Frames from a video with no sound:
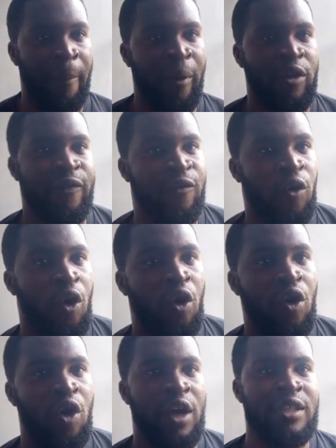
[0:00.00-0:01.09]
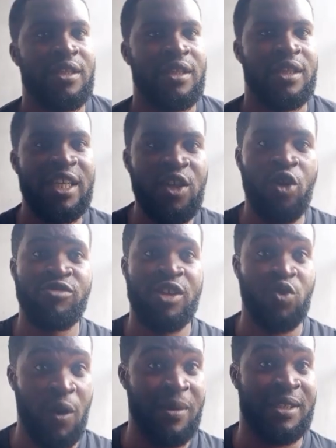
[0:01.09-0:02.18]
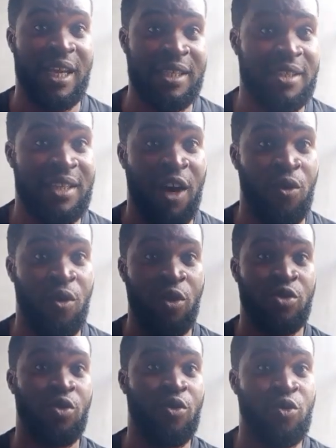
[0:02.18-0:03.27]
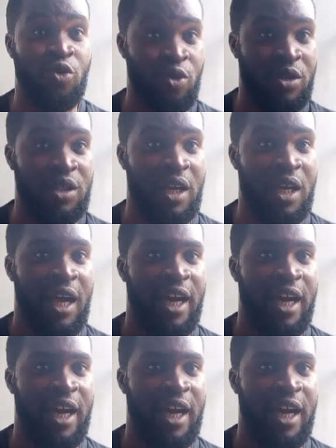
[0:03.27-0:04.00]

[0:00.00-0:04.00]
But for 300 square meters, I will also use